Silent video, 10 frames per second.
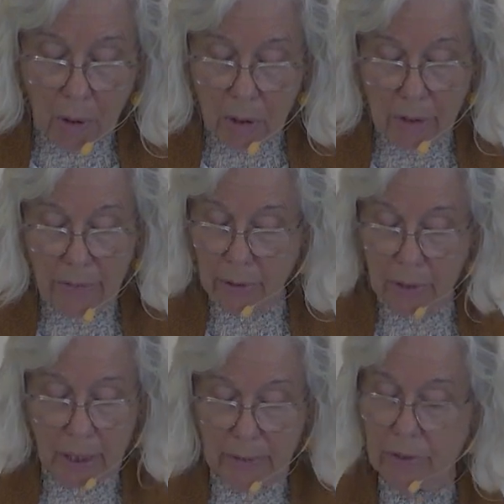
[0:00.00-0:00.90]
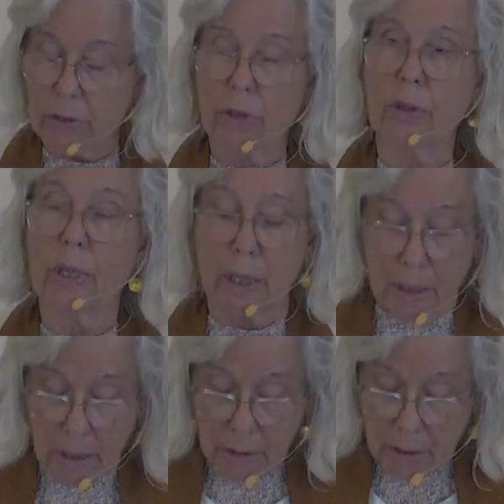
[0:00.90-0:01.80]
of your life's journey,
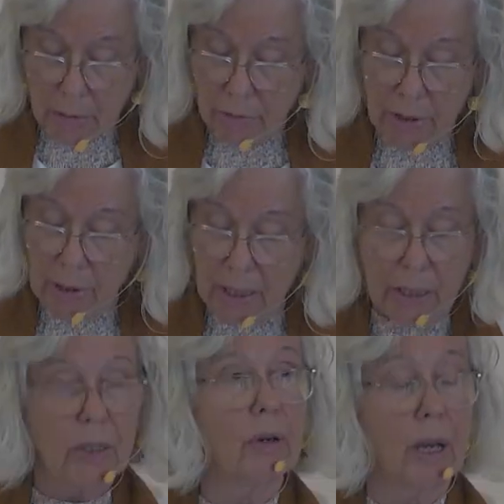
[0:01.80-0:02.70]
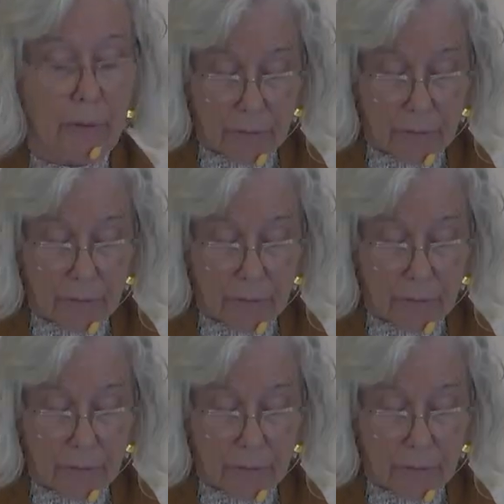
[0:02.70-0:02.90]
do you feel like you have